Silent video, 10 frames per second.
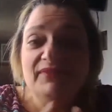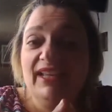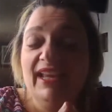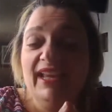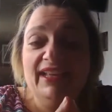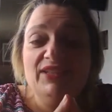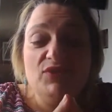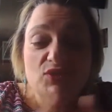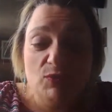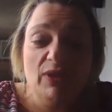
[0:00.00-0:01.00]
And for
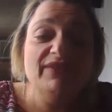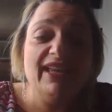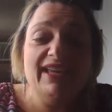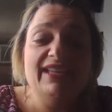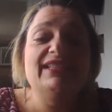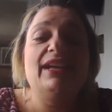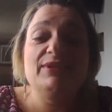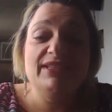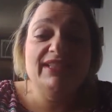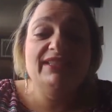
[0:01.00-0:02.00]
12 days, I
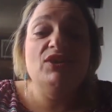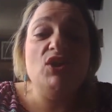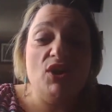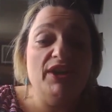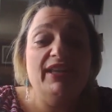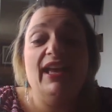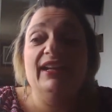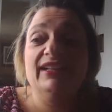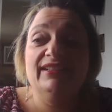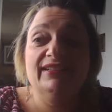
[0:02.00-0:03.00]
was in the
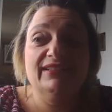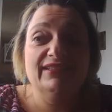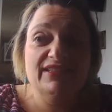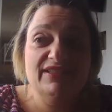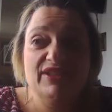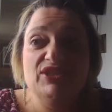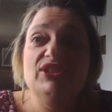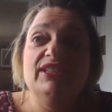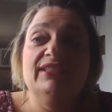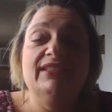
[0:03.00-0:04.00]
cardiac
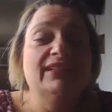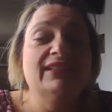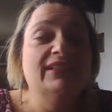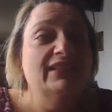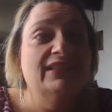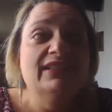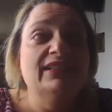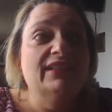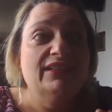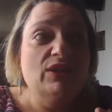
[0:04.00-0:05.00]
division
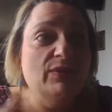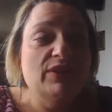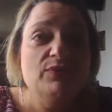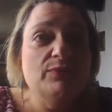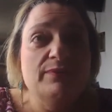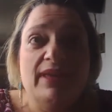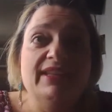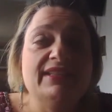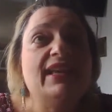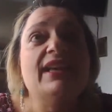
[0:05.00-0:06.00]
going through many
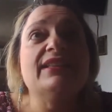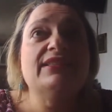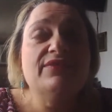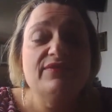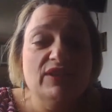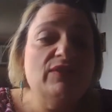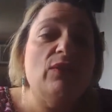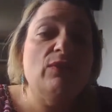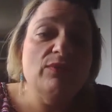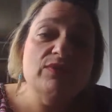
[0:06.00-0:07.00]
tests to figure out
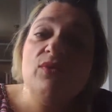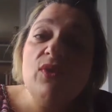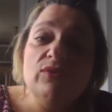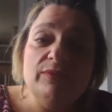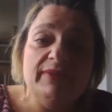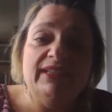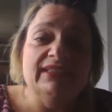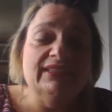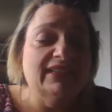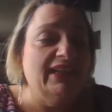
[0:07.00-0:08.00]
what was wrong with
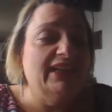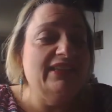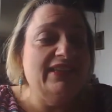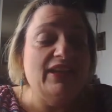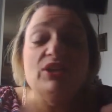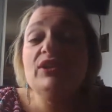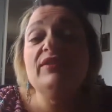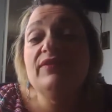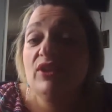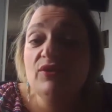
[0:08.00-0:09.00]
me. And they couldn't
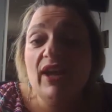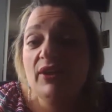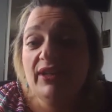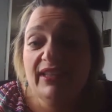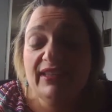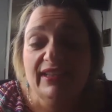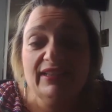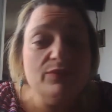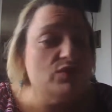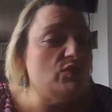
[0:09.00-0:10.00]
figure out anything.
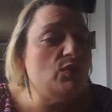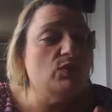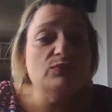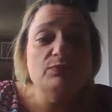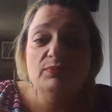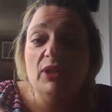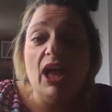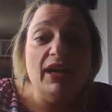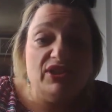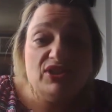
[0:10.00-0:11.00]
There was no
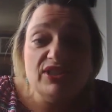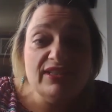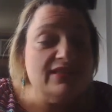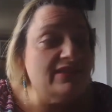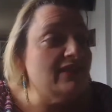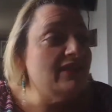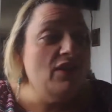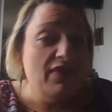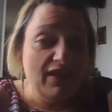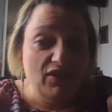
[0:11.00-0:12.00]
blockages,
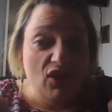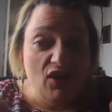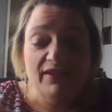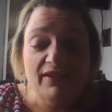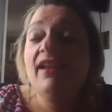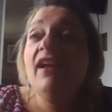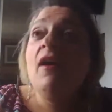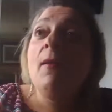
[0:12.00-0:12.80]
thank God. Yeah.